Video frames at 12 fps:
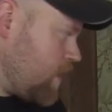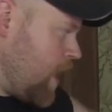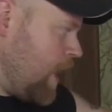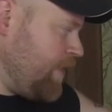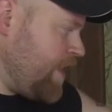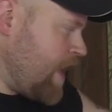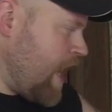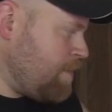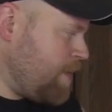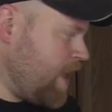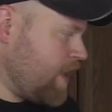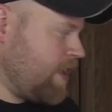Coffee that I
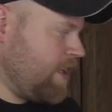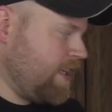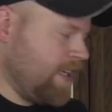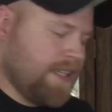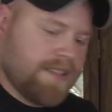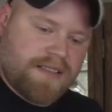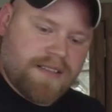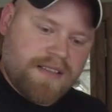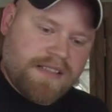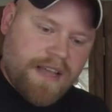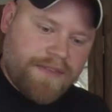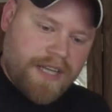pick is
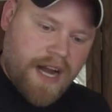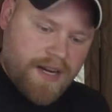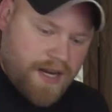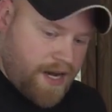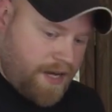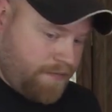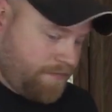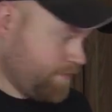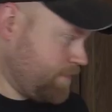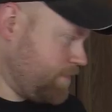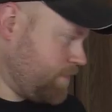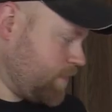
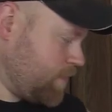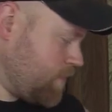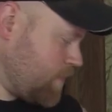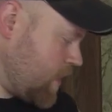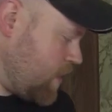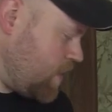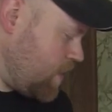$7.99.